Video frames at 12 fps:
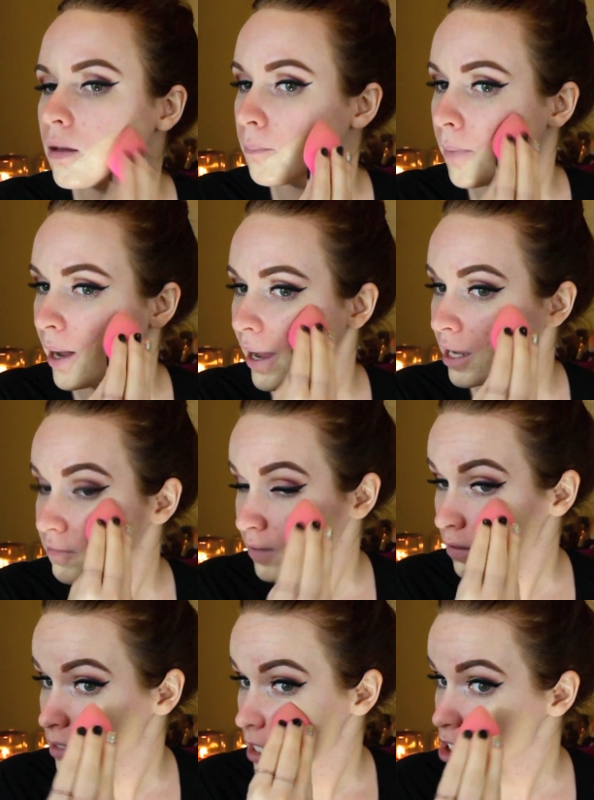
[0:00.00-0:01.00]
my
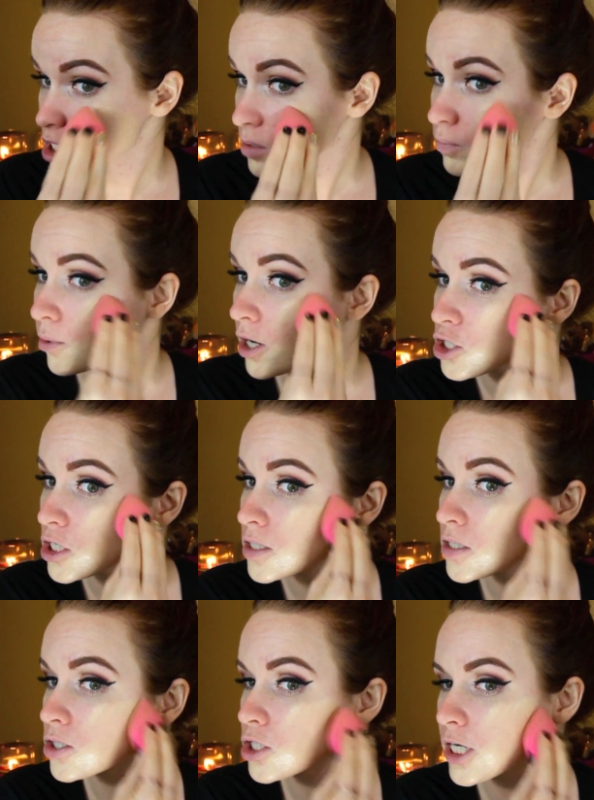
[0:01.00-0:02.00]
foundation brush
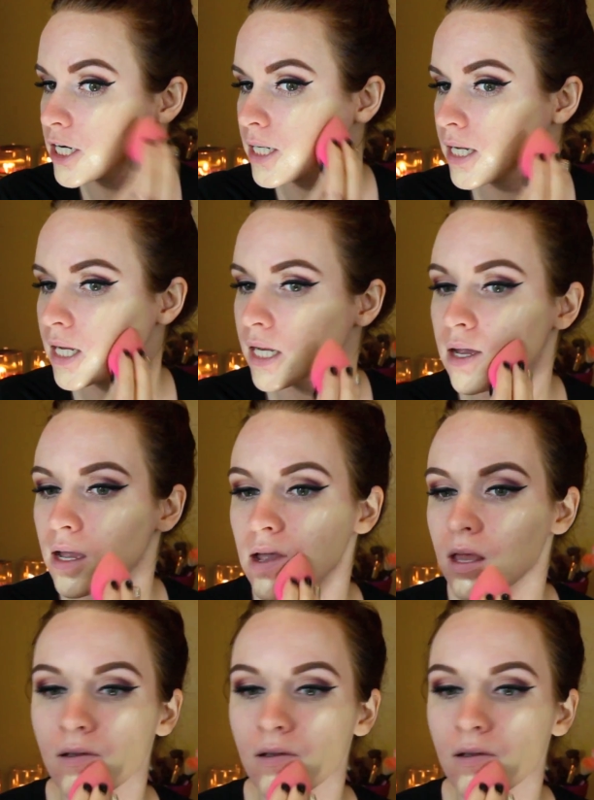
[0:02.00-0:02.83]
is dirty.